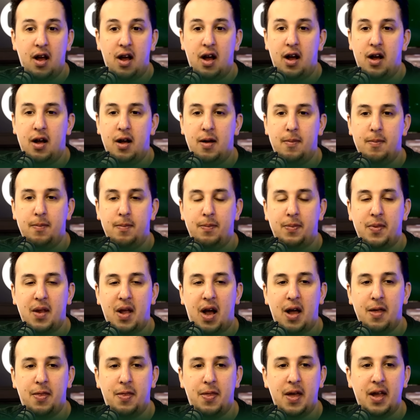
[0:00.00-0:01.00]
Um,
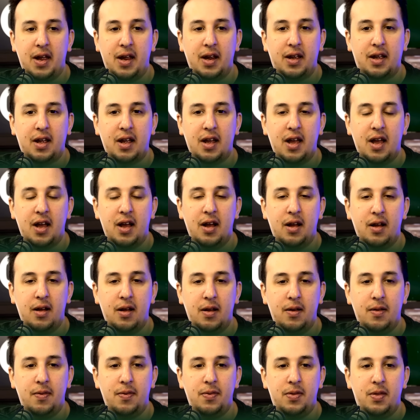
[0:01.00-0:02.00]
I think.
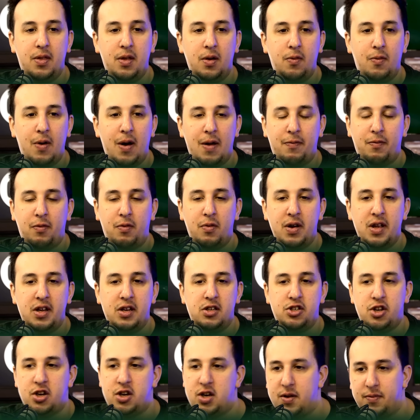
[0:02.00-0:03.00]
Uh, the referee
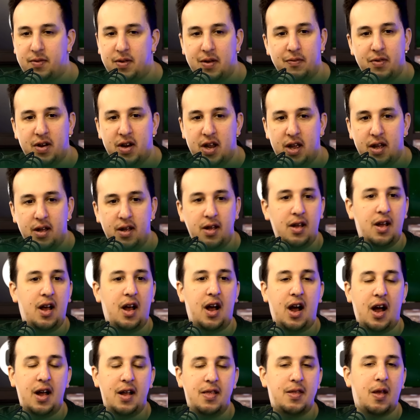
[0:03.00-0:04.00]
shouldn't have given it.
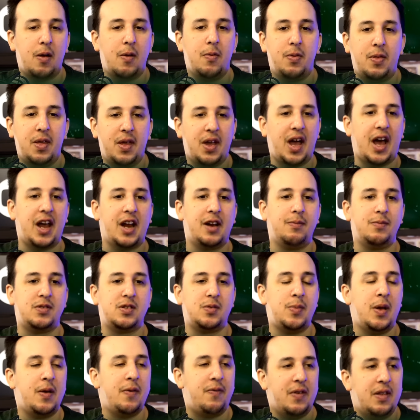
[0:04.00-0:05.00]
I don't think Adam
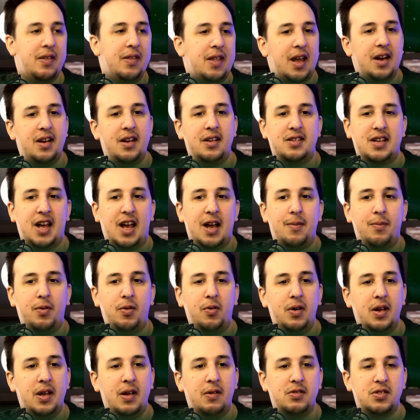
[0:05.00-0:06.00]
Smith intended to
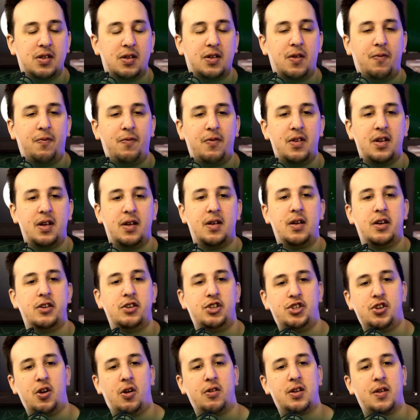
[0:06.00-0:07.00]
handball it. It was a, def- uh, a
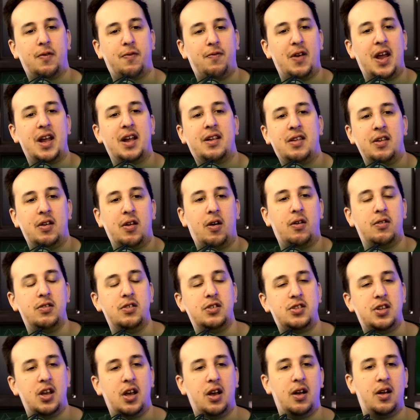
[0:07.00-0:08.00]
shot deflected
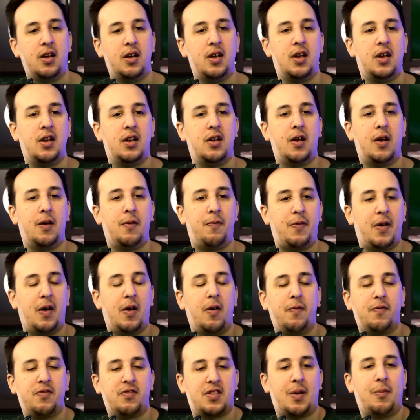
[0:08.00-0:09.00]
onto uh,
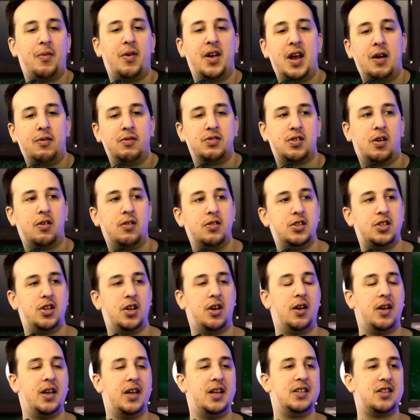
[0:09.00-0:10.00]
off someone else
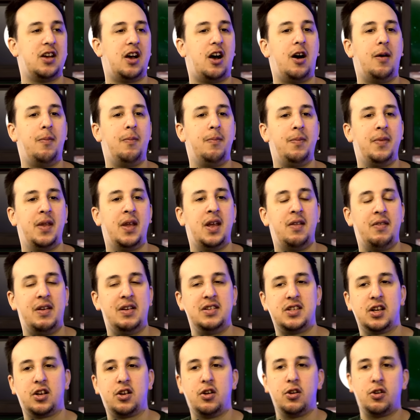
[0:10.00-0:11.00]
onto his arm.
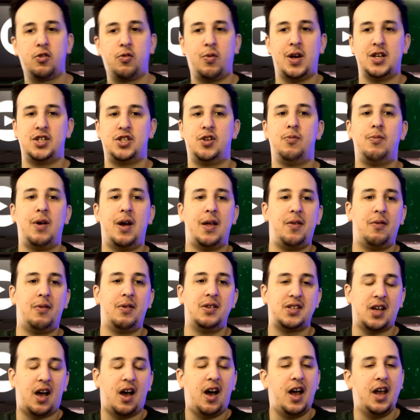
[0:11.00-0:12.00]
There's a good question whether
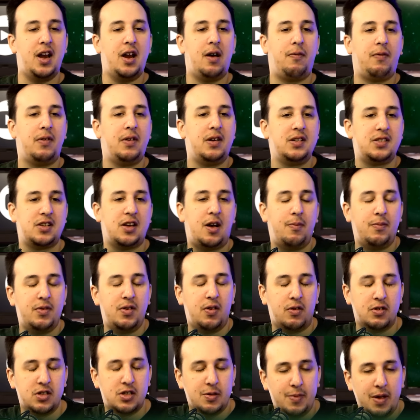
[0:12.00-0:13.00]
he's high enough on his arm
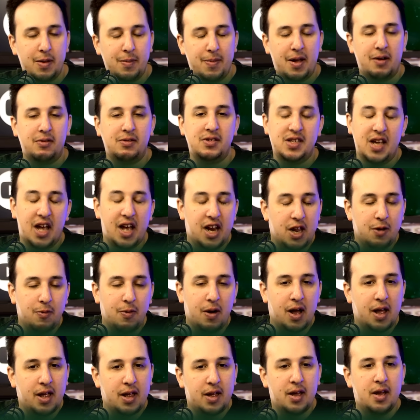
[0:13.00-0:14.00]
not to be a penalty
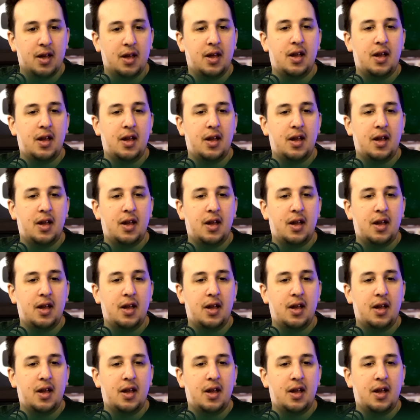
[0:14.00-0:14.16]
anyway.